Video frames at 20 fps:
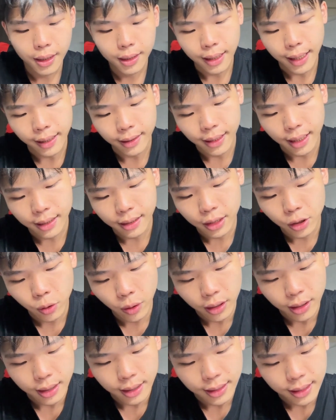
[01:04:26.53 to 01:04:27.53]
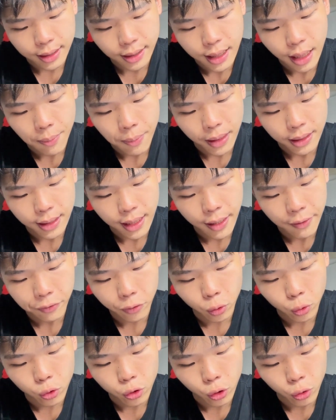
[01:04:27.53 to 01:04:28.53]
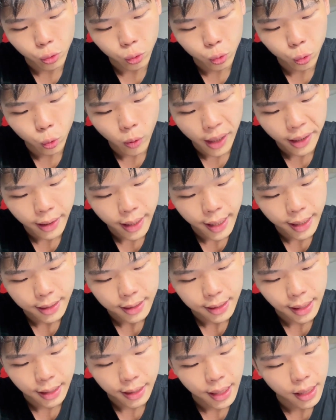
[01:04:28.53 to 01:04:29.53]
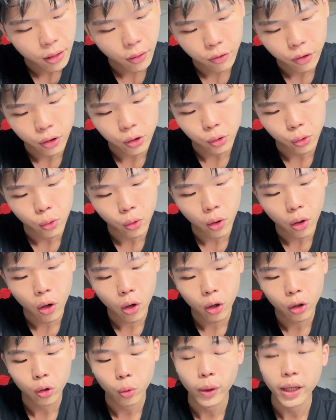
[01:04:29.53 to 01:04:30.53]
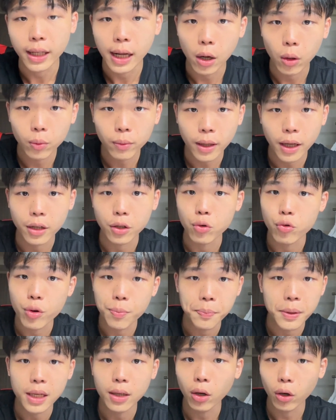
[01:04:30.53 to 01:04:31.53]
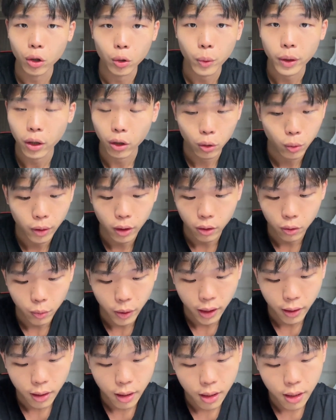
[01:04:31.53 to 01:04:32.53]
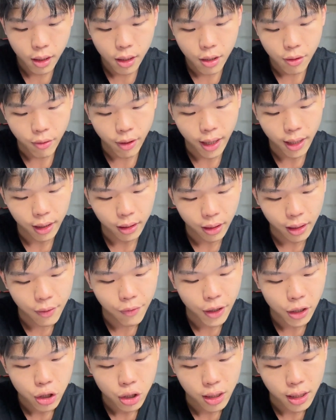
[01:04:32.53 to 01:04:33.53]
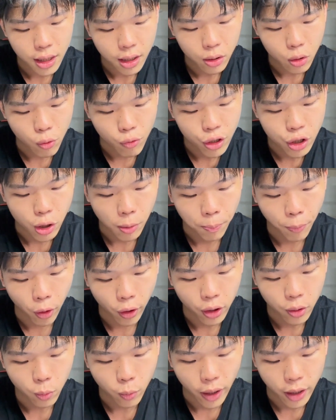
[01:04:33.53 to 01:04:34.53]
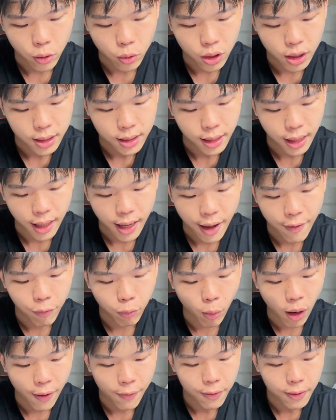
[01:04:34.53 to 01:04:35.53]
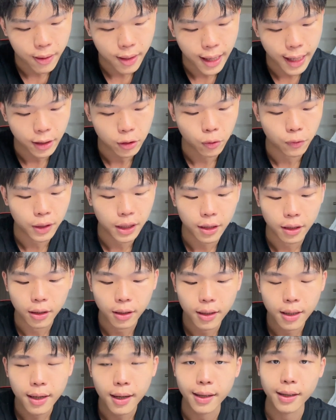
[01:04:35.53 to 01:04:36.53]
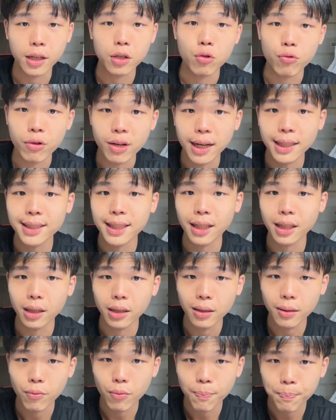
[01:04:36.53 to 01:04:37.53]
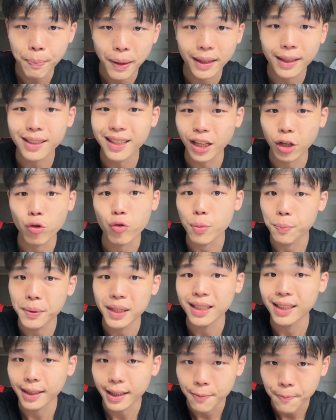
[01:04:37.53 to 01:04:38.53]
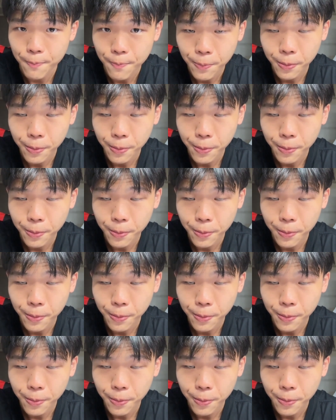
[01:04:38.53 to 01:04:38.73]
And then this one is the same as f2021x, and then of course you go all the way down and you repeat all the way, right? Eventually you reach the point where you just get f1x over here, and then you realize that the pattern cannot repeat again